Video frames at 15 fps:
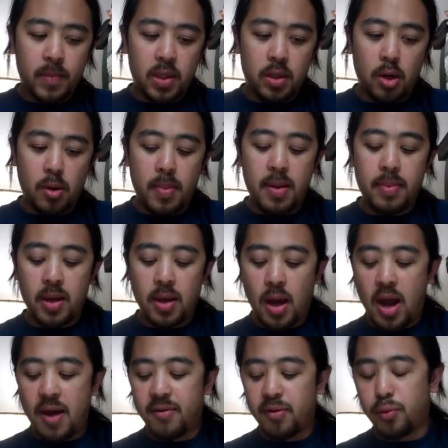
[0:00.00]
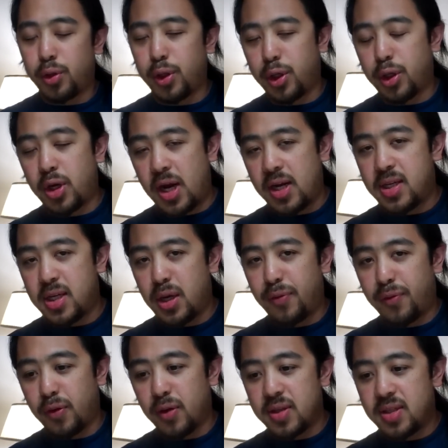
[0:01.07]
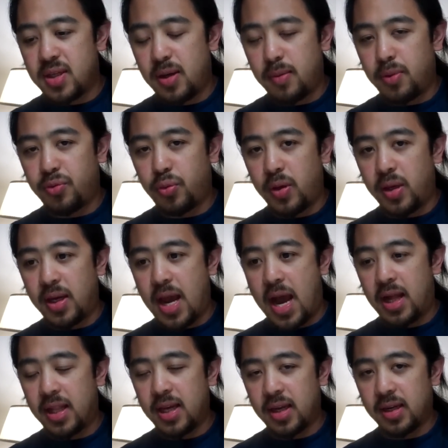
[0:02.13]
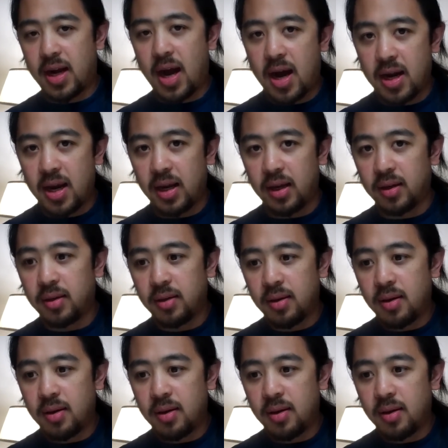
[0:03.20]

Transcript: you know, maybe I have a really good idea for a scene between Ali and Kane,